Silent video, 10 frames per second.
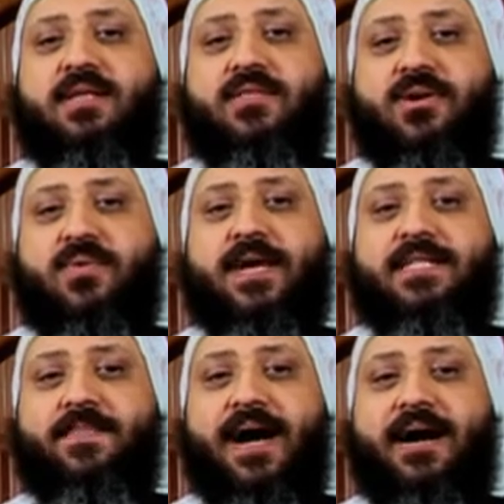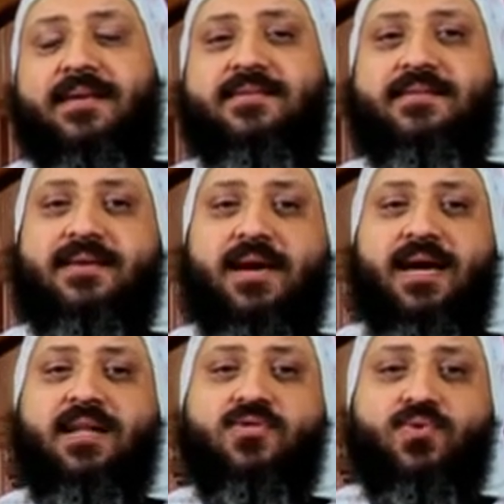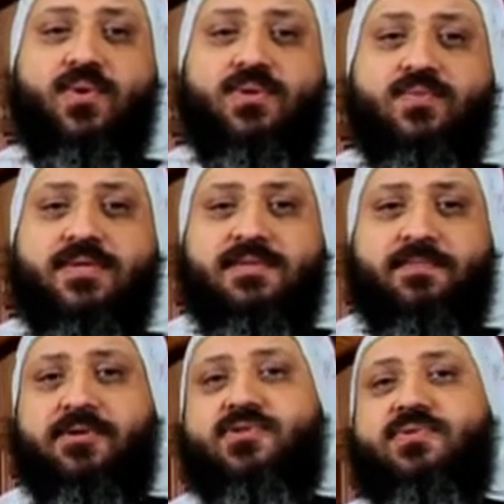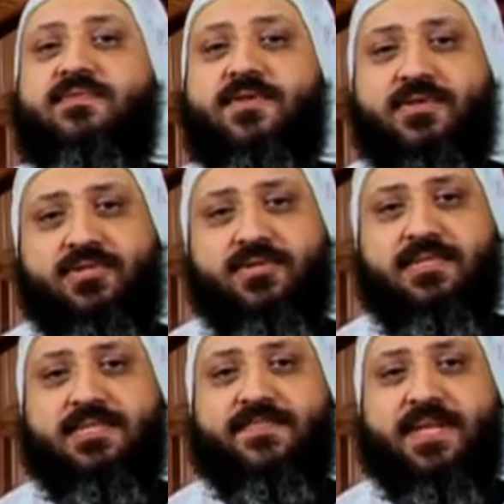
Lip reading: the correct path and adorned with spiritual virtues.